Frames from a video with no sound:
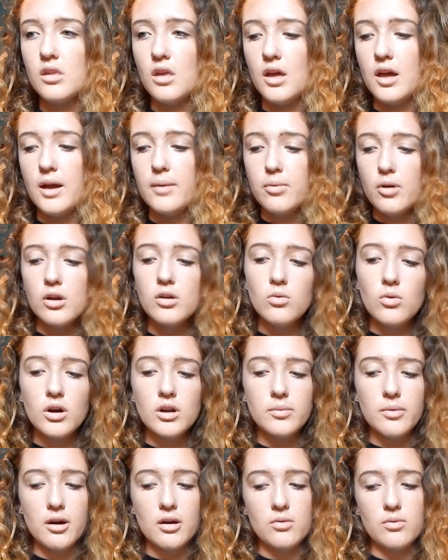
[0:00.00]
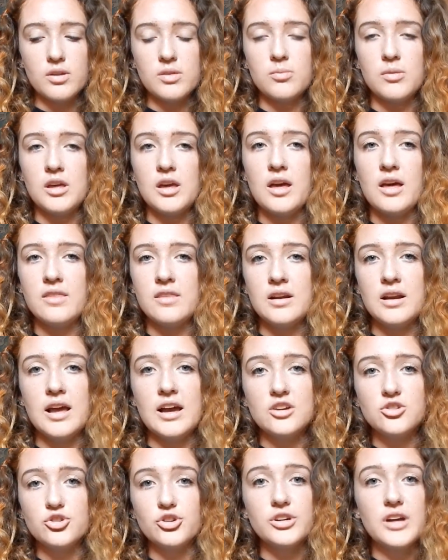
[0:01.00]
I brought a water bottle with me, and then an
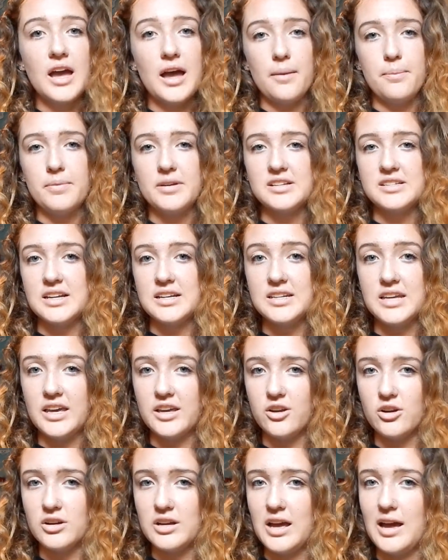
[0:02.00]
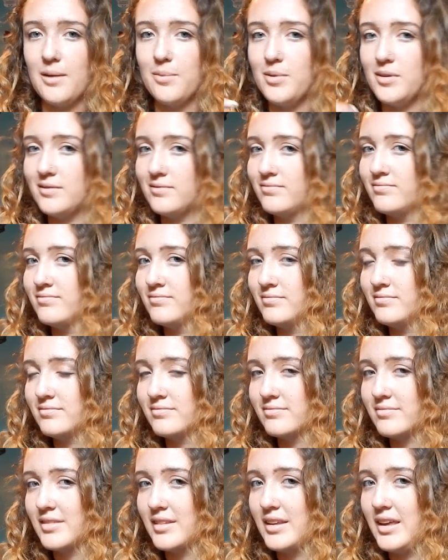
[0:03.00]
extra cap, because they take your cap.
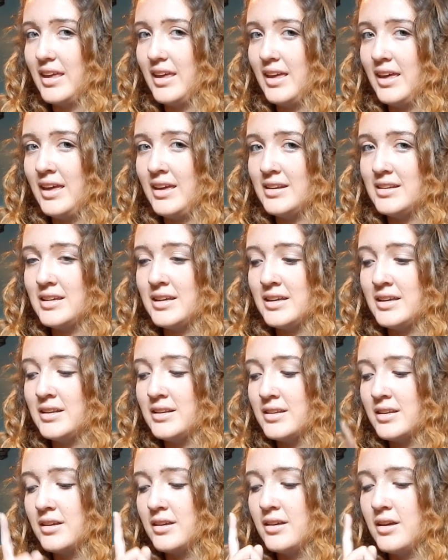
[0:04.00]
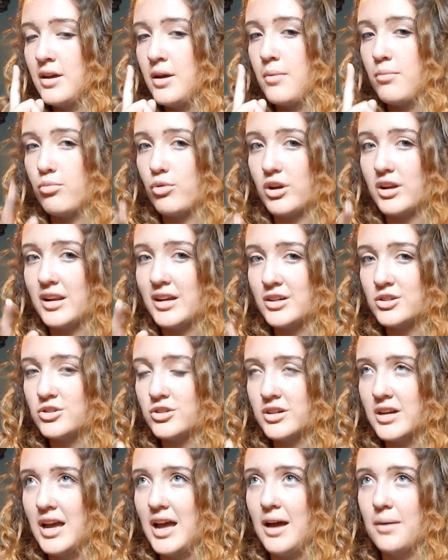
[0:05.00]
Hint, hint, bring an extra
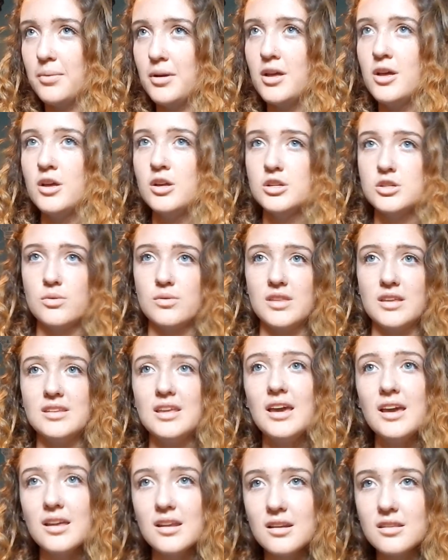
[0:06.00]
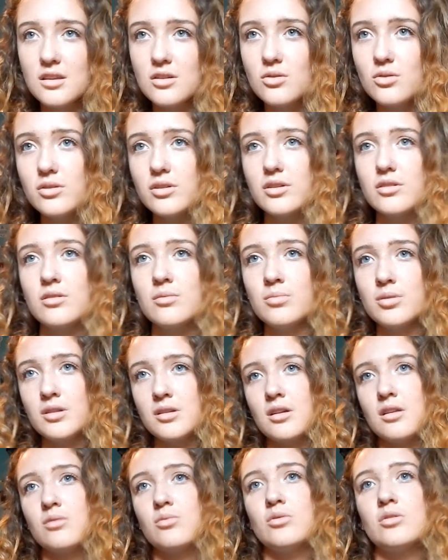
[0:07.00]
cap, so when they take it at the door, you can put
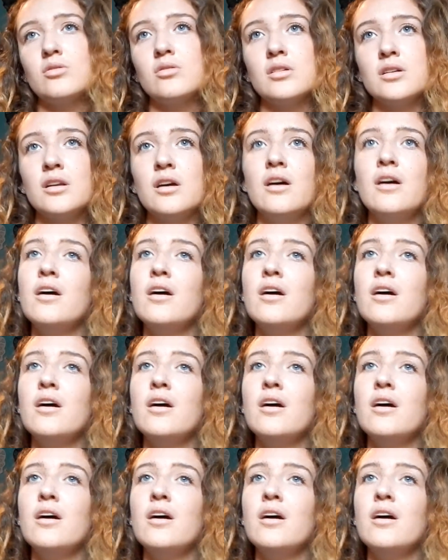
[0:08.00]
another one on,